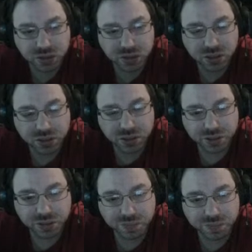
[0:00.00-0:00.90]

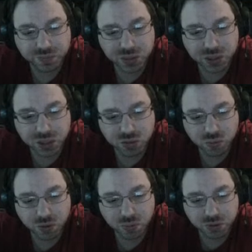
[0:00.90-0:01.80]
We'll say there's
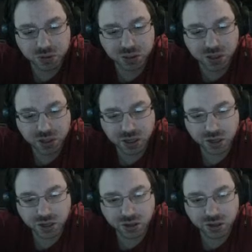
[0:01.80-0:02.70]
one person there.